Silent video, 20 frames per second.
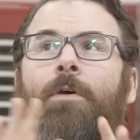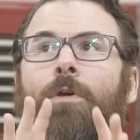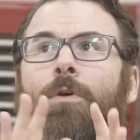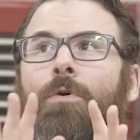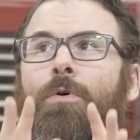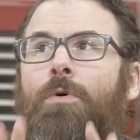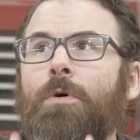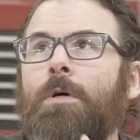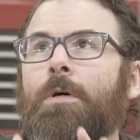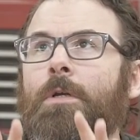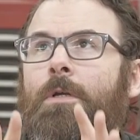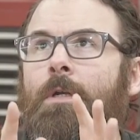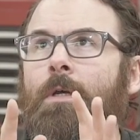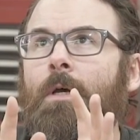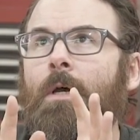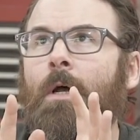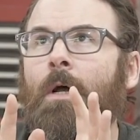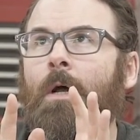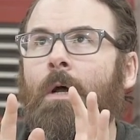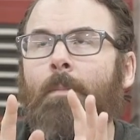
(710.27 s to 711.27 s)

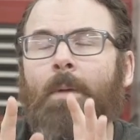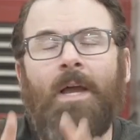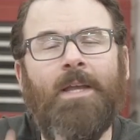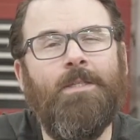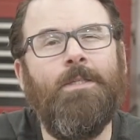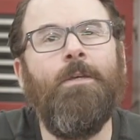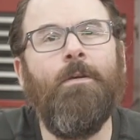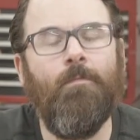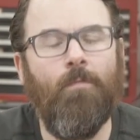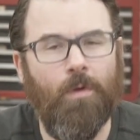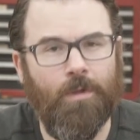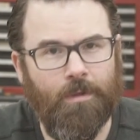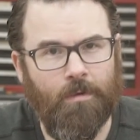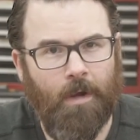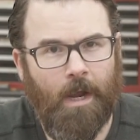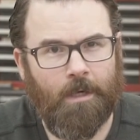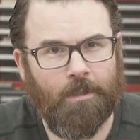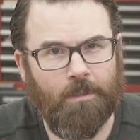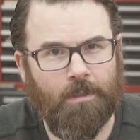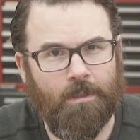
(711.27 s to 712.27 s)
good idea of what they're
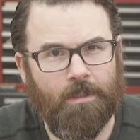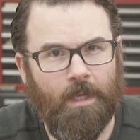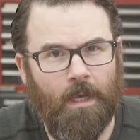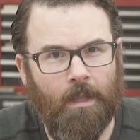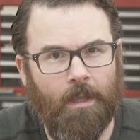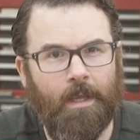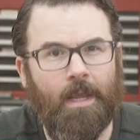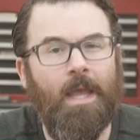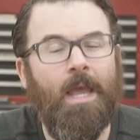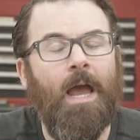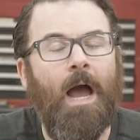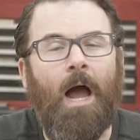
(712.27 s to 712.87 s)
actually selling,